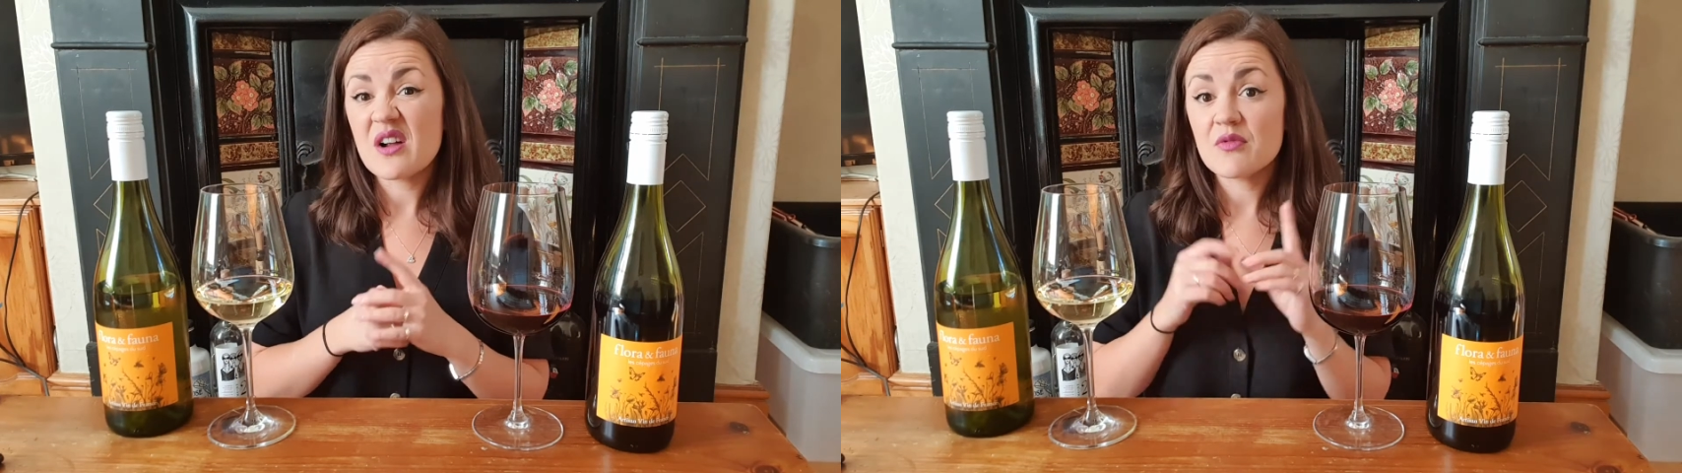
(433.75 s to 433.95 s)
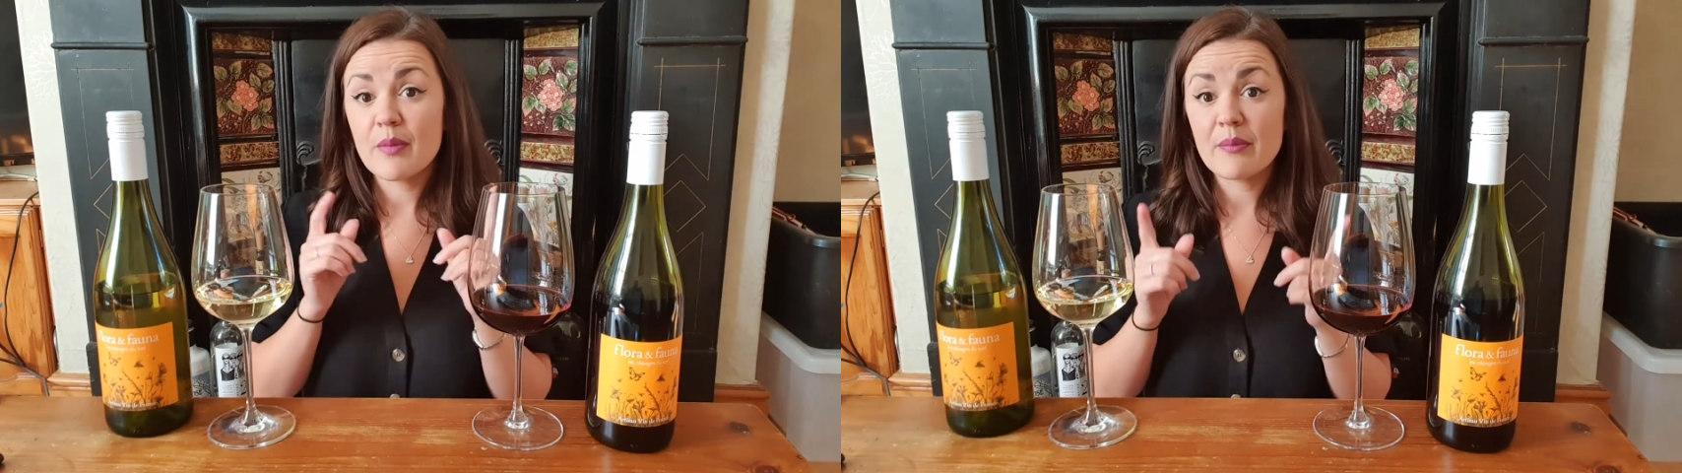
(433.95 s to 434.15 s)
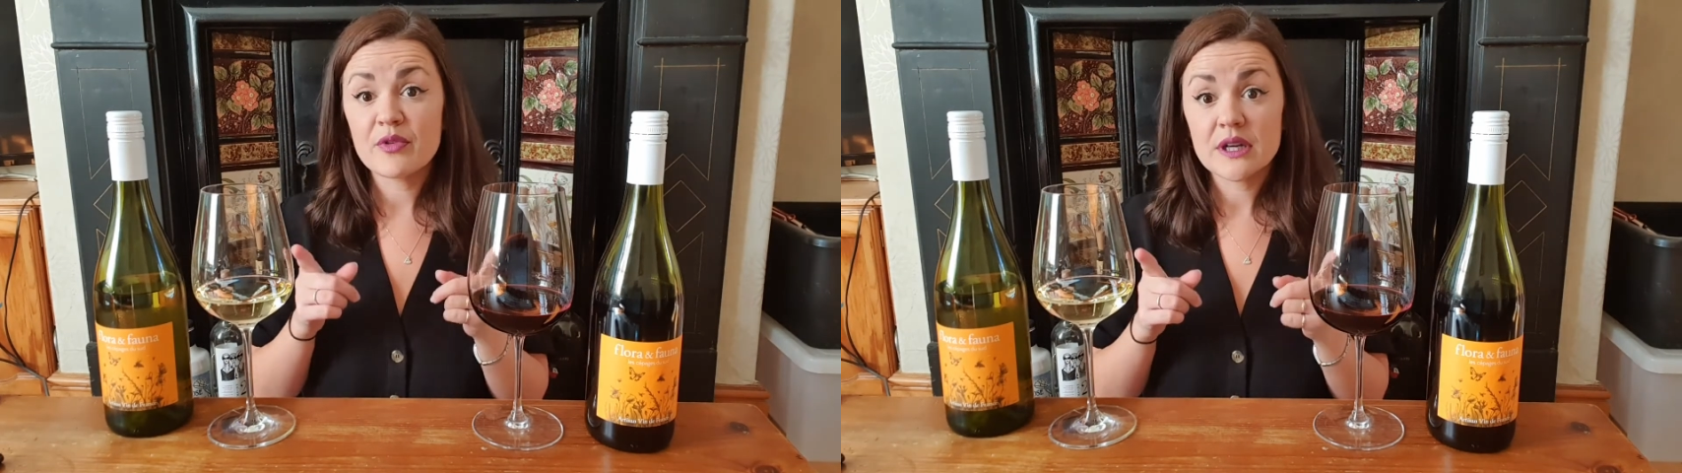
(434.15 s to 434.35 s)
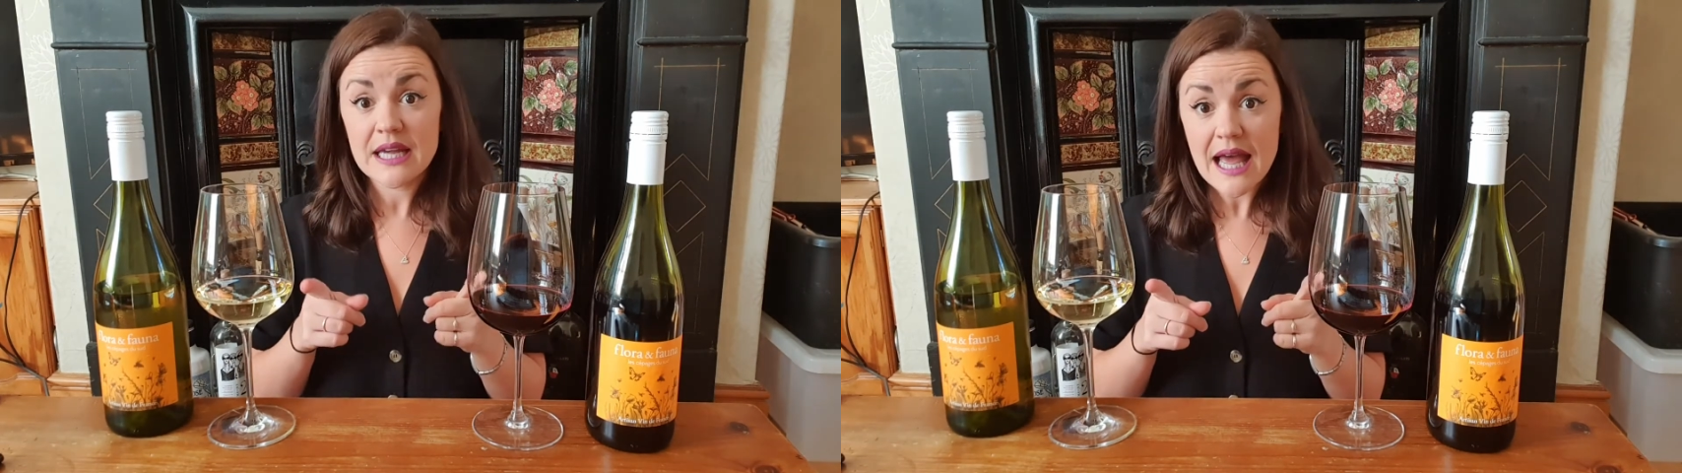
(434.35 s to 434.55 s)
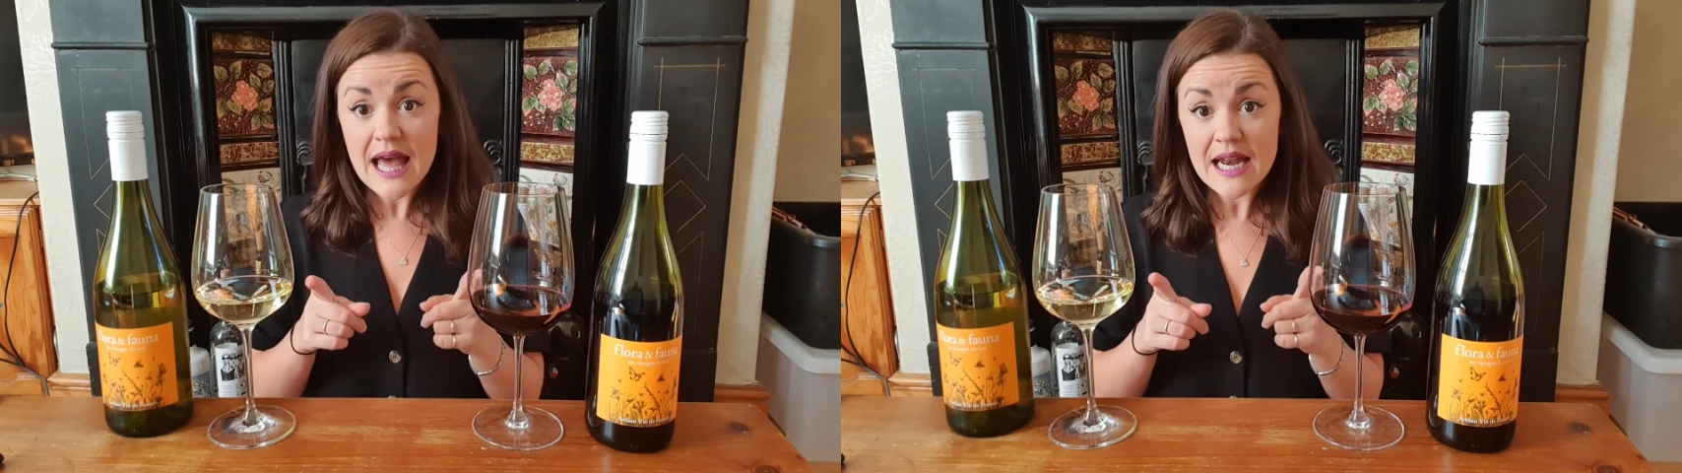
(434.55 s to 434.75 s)
remember
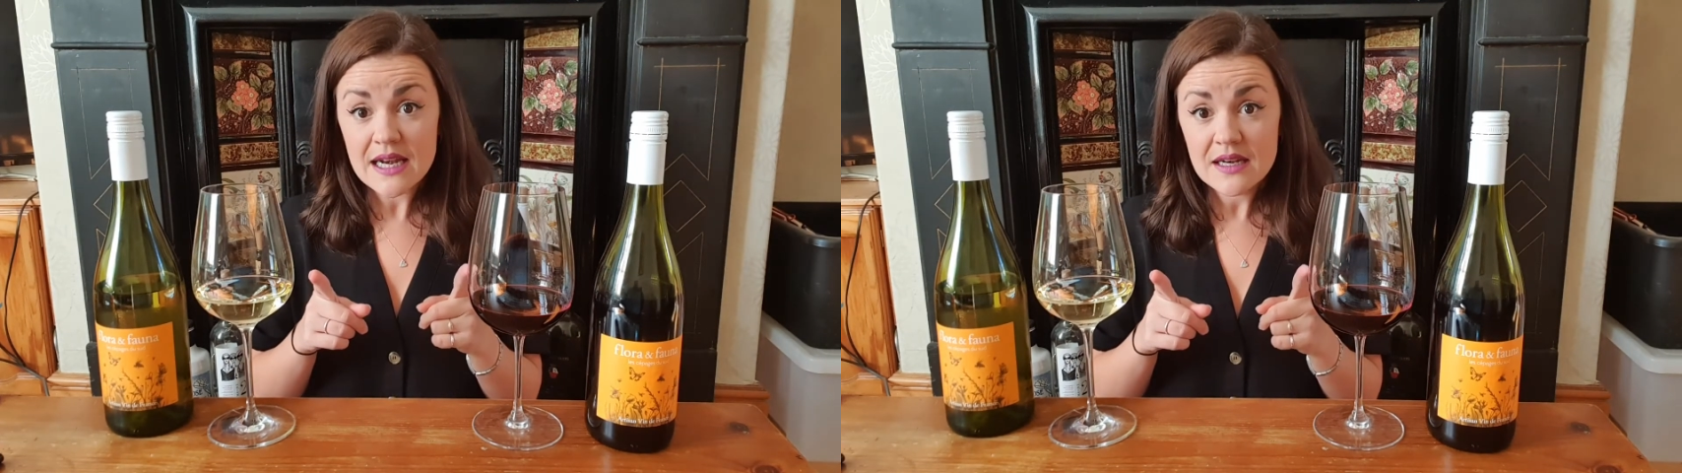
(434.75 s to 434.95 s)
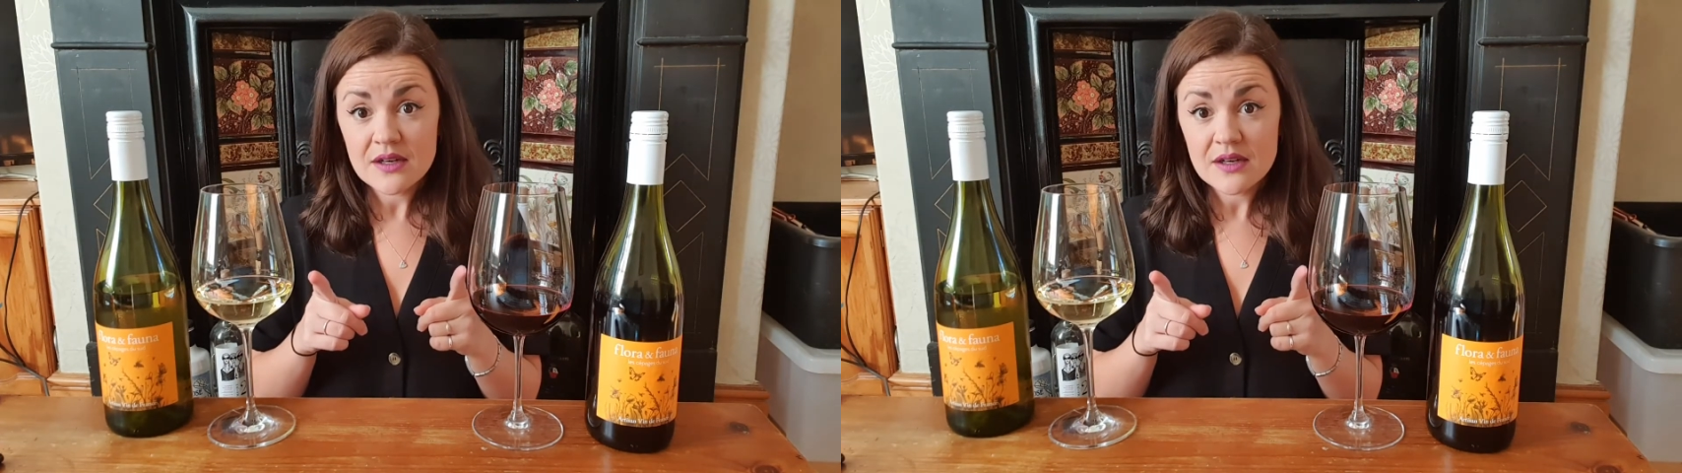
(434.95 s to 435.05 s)
again,